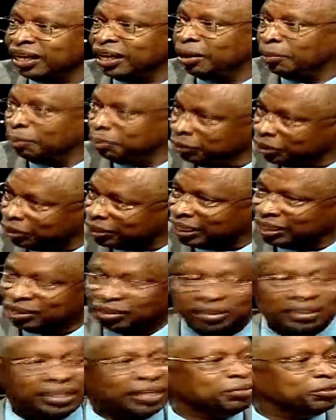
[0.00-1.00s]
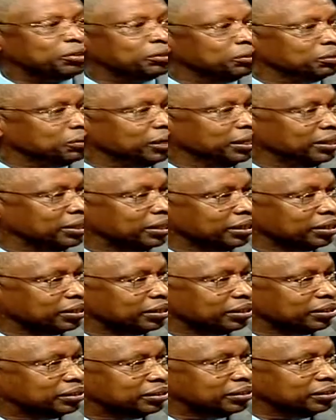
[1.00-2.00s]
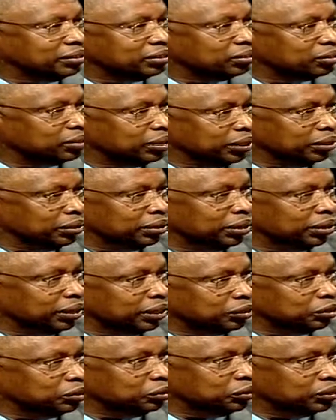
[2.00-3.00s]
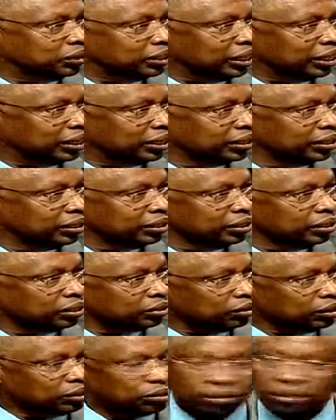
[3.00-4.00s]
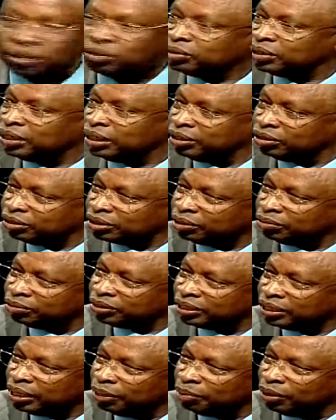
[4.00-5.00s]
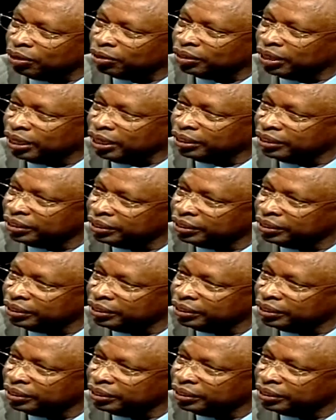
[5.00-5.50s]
And I'm not a doctor, so I think that they should try to see what the doctor would say about that.